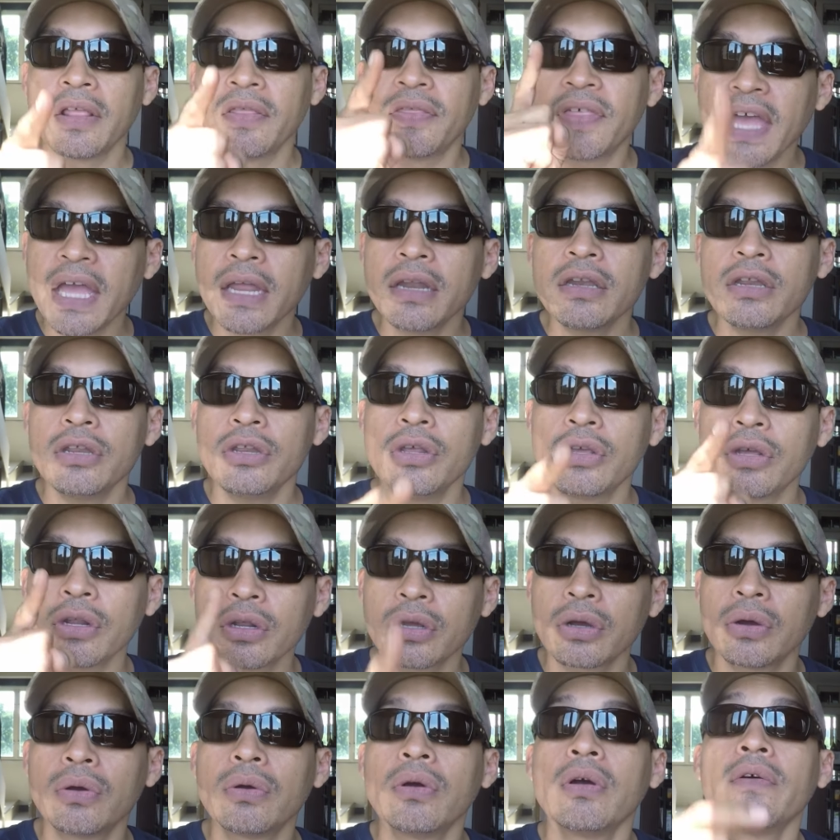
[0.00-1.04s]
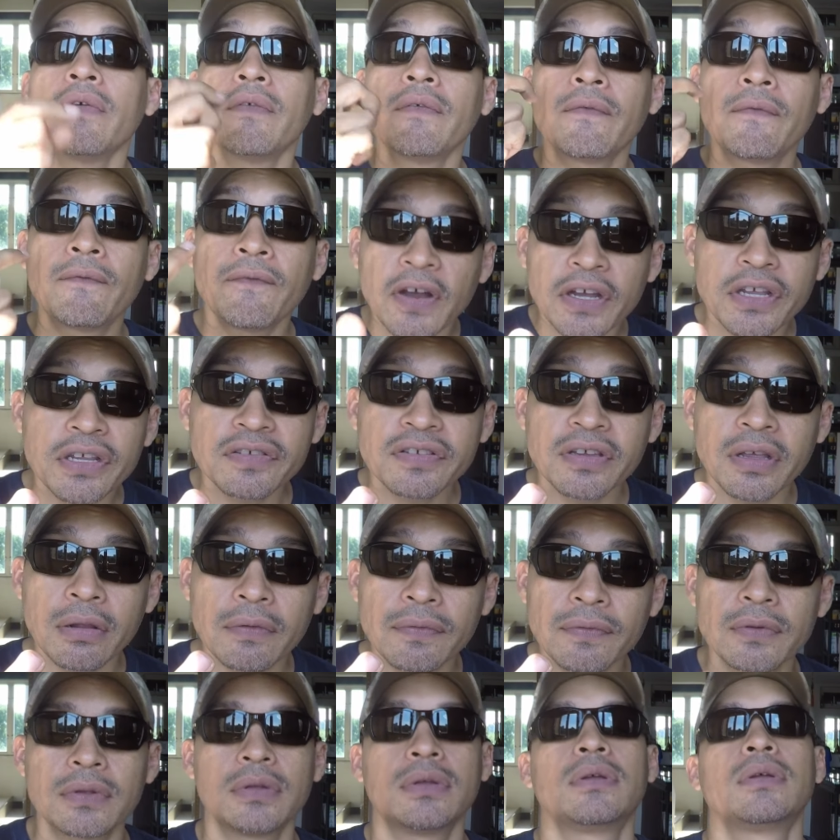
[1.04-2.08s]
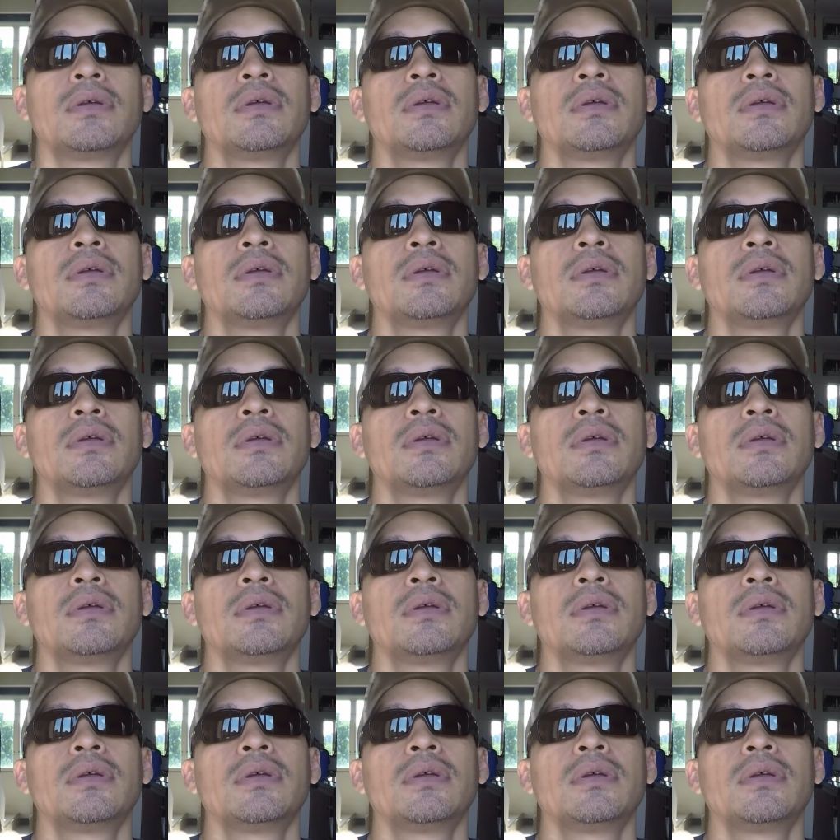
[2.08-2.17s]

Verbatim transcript: then you can go Fuck yourself.